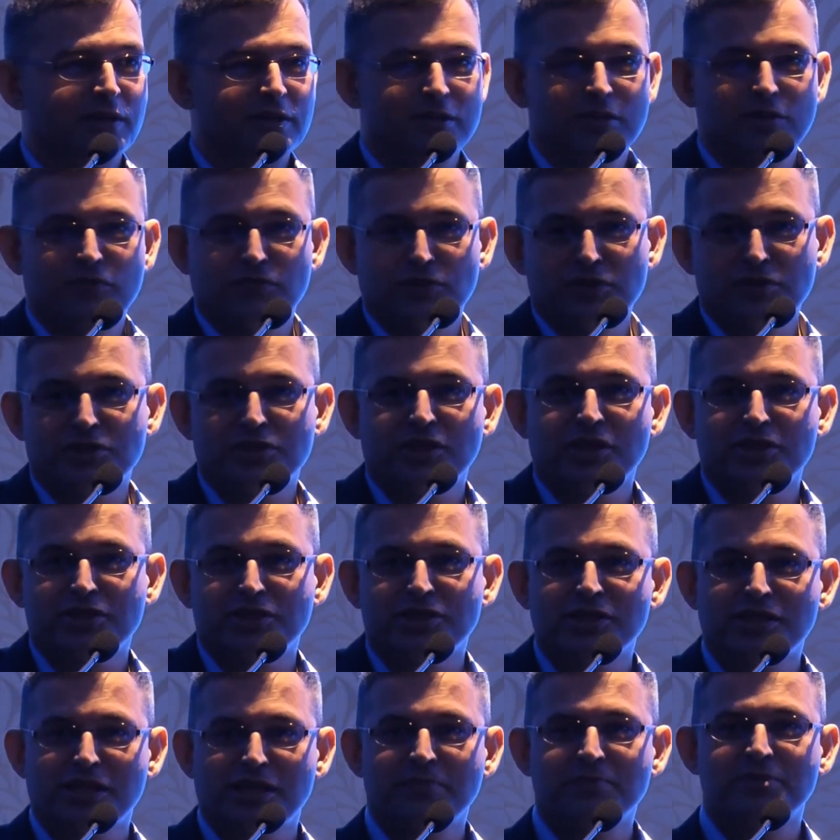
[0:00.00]
the first
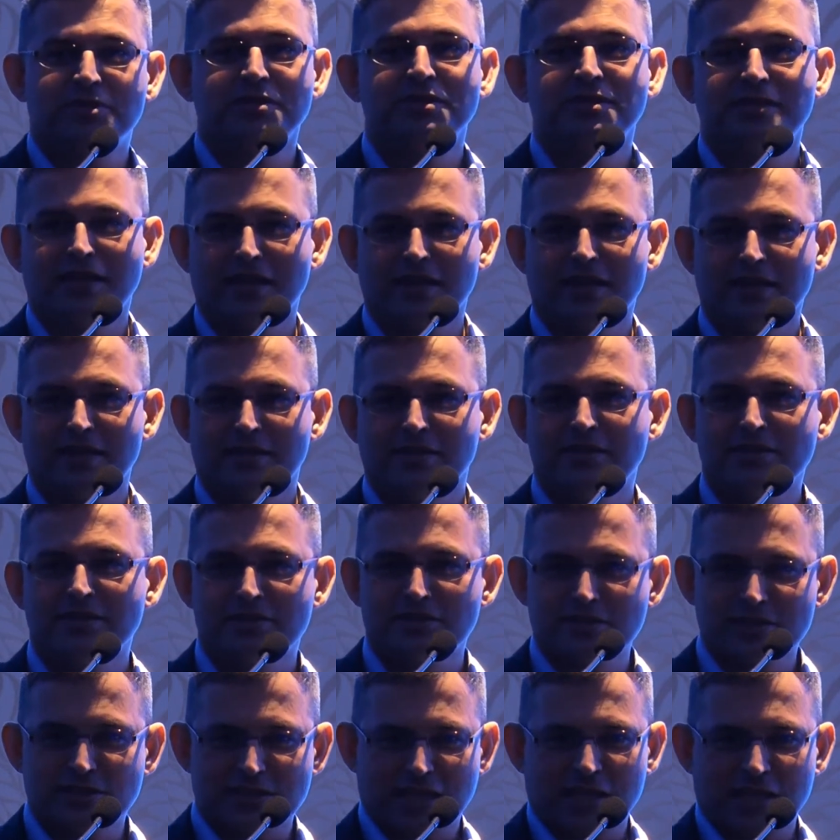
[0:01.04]
Asian Games in Delhi. This is
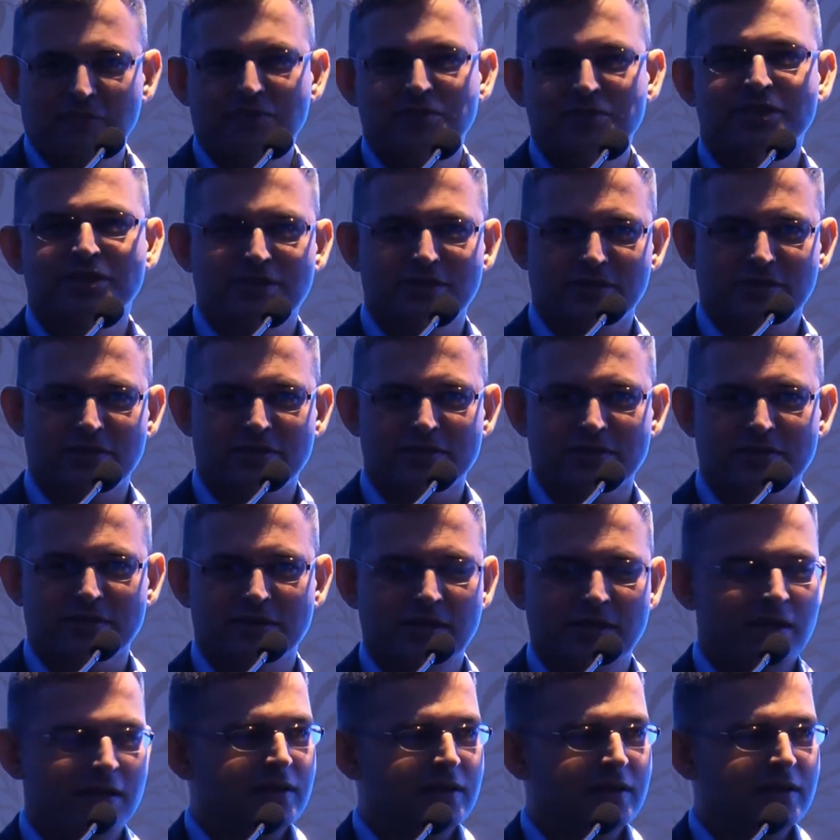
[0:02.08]
the sandwich generation.